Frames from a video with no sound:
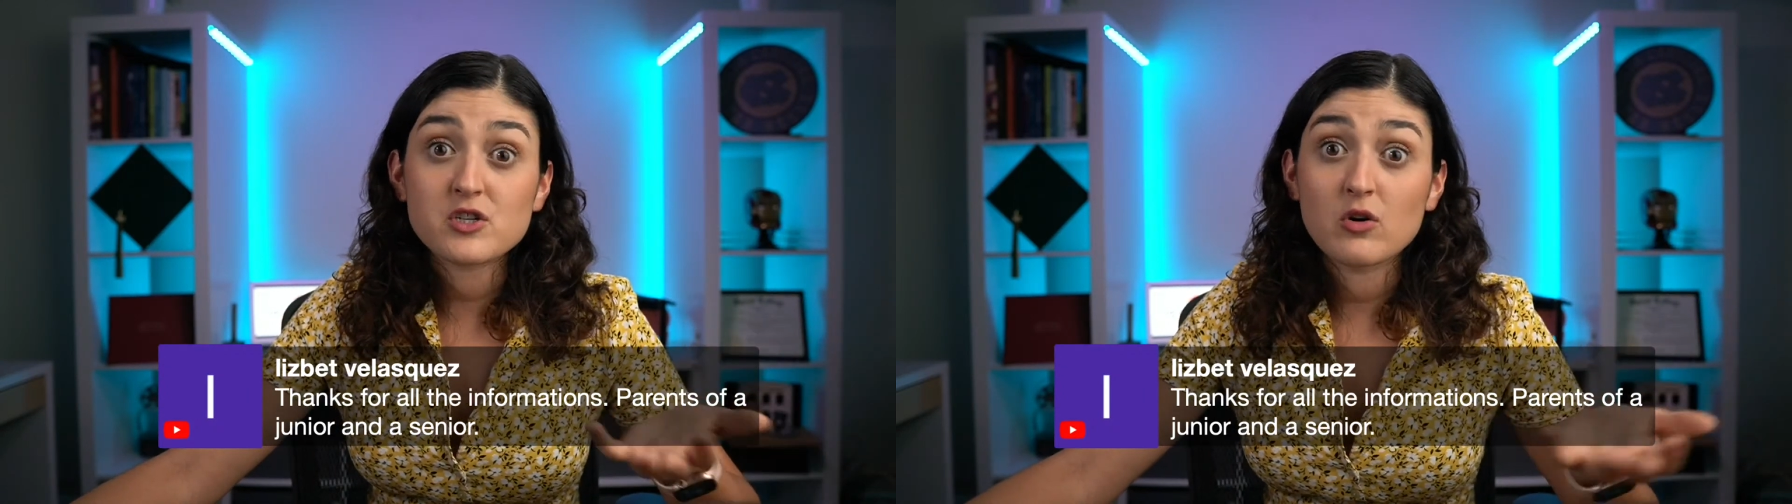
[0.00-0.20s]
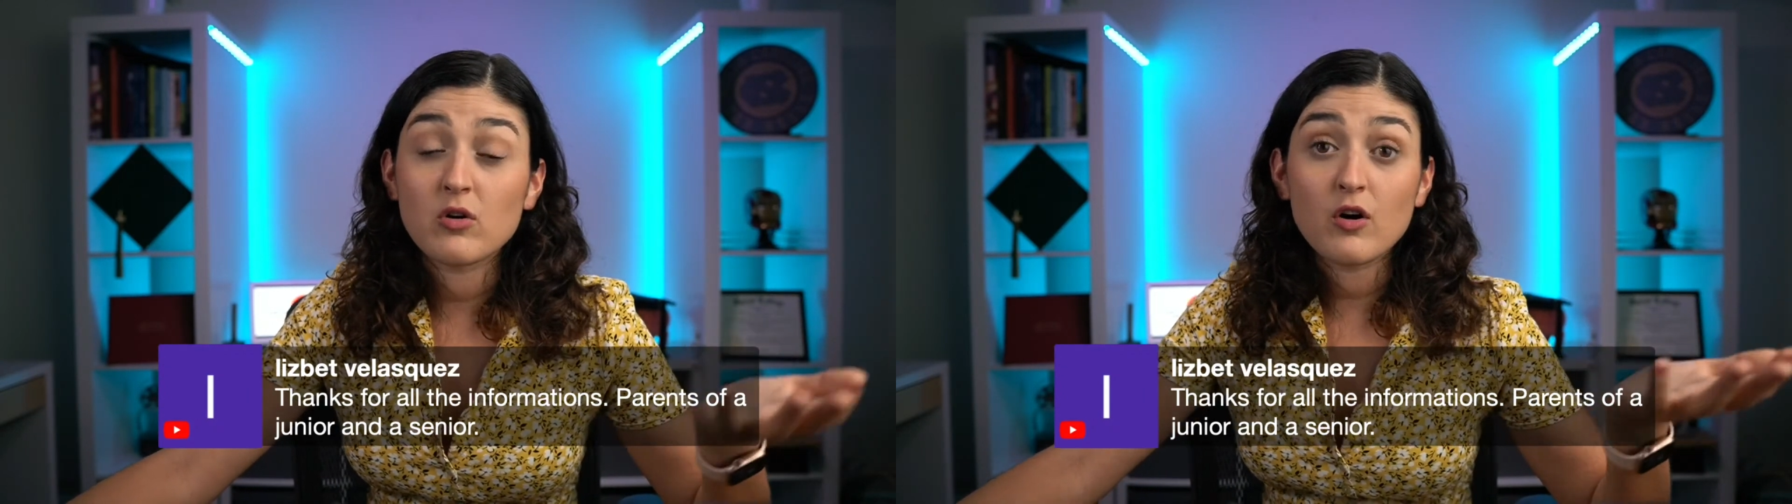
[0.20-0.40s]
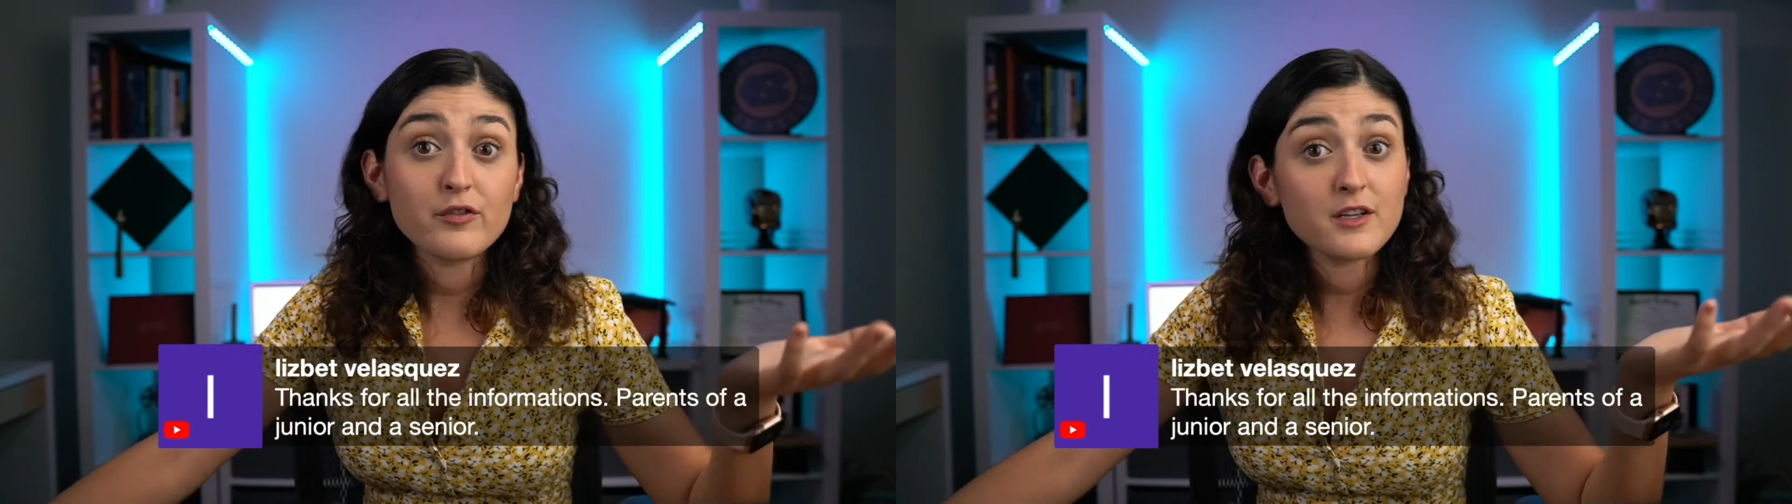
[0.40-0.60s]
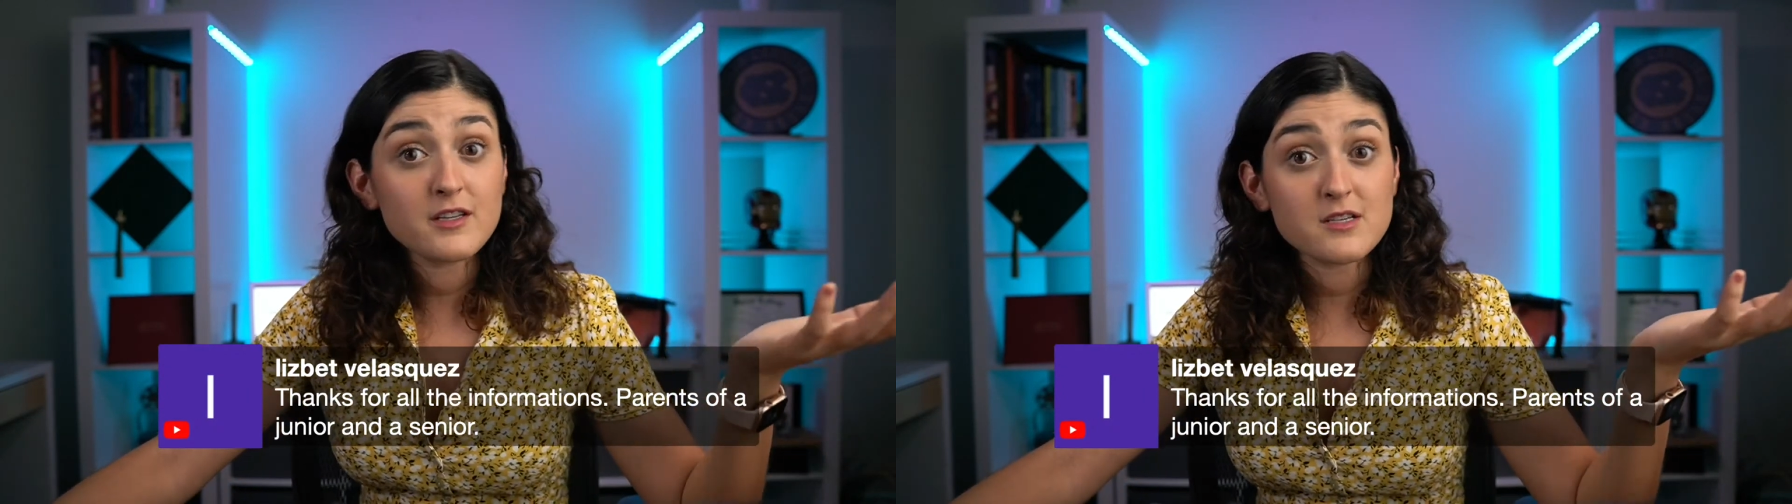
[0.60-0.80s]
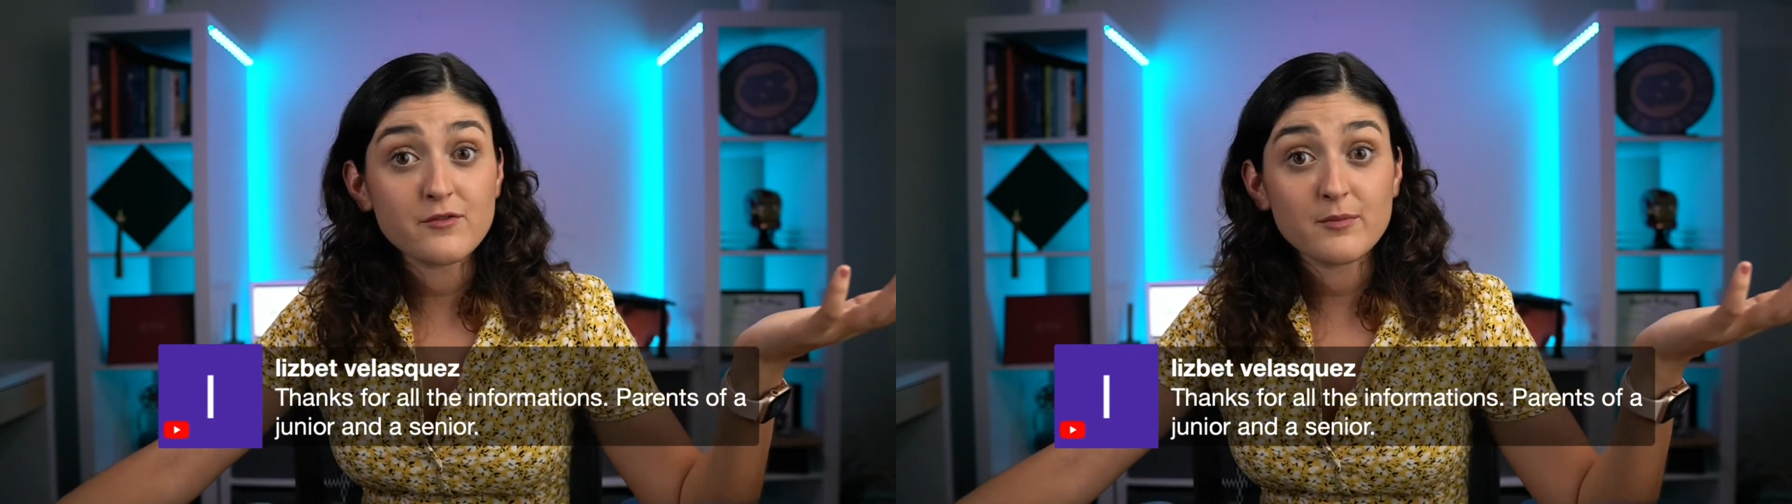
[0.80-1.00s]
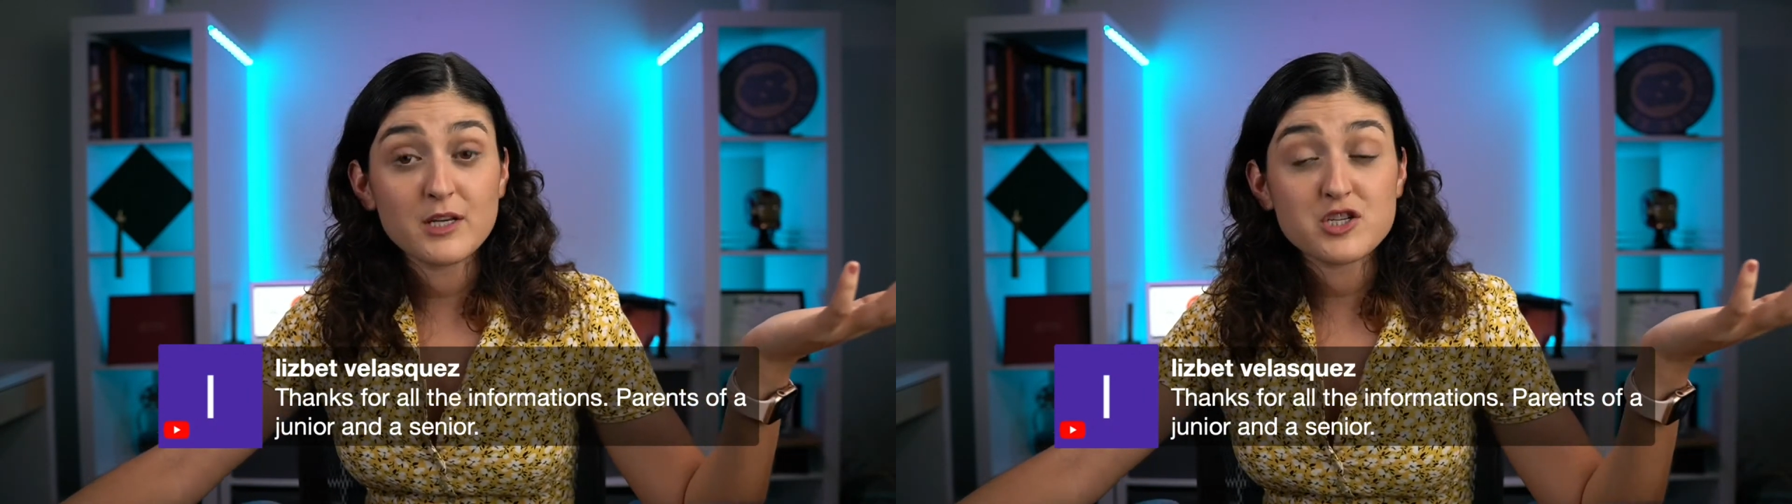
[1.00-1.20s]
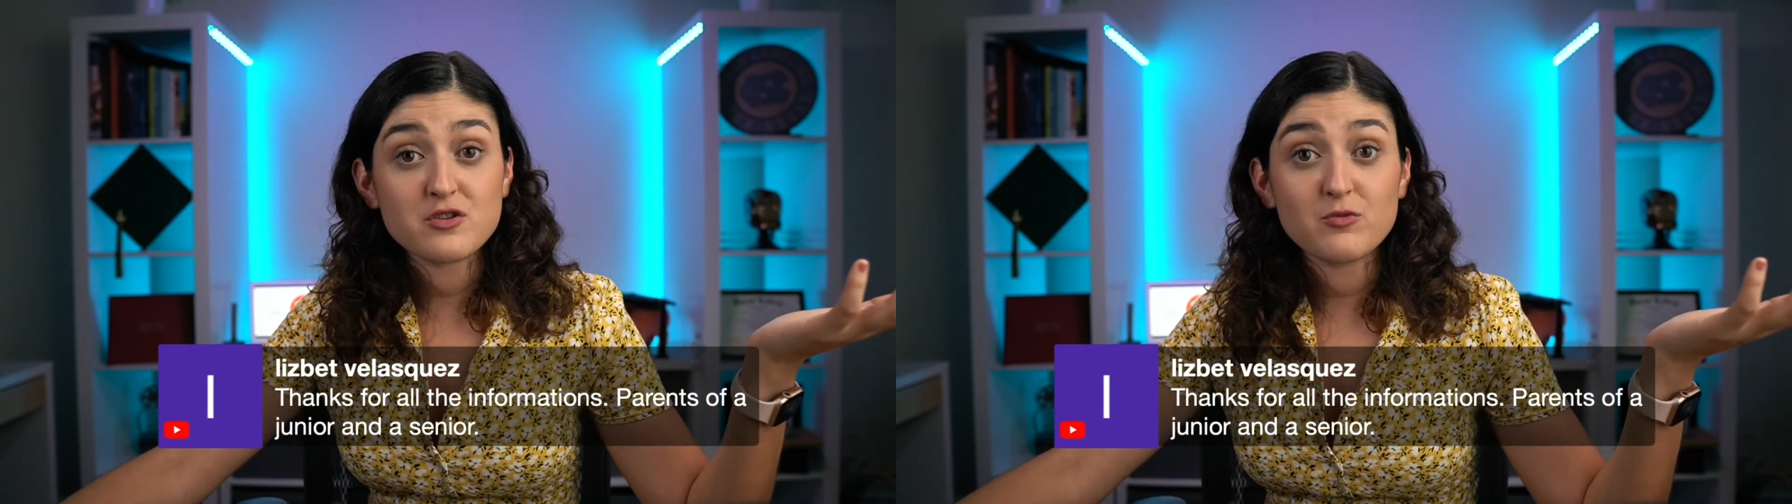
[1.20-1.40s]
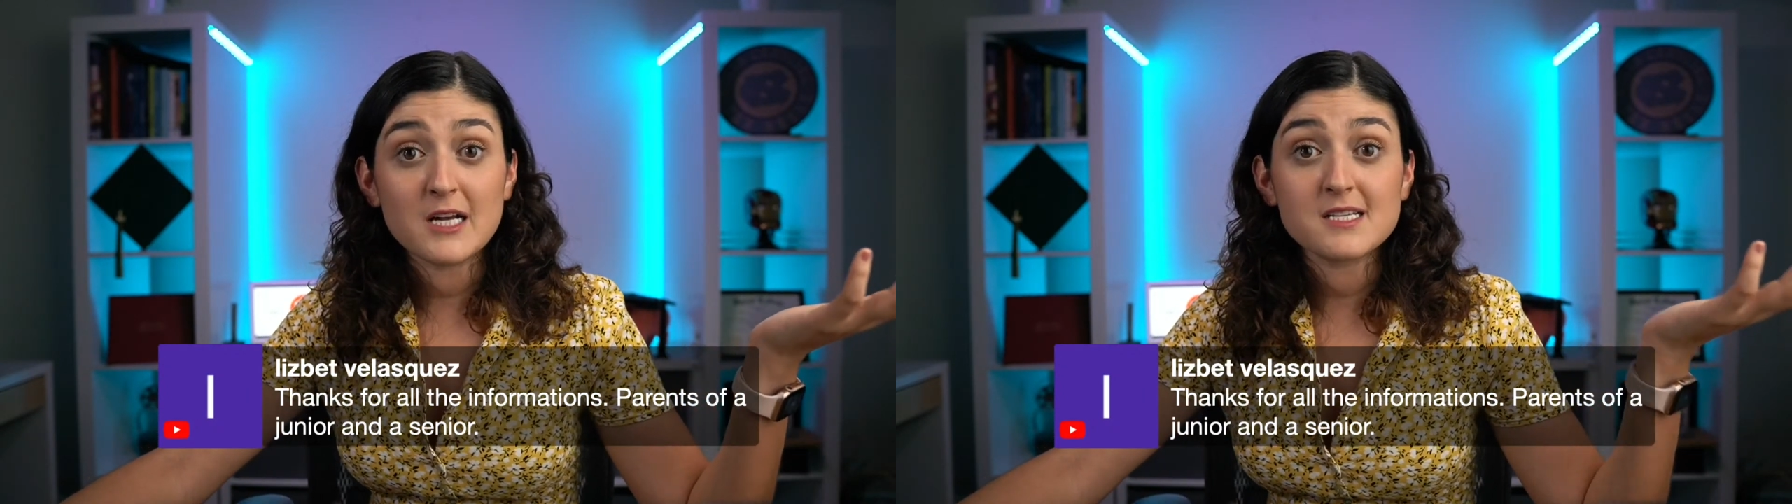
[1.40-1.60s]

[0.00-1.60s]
so hopefully this information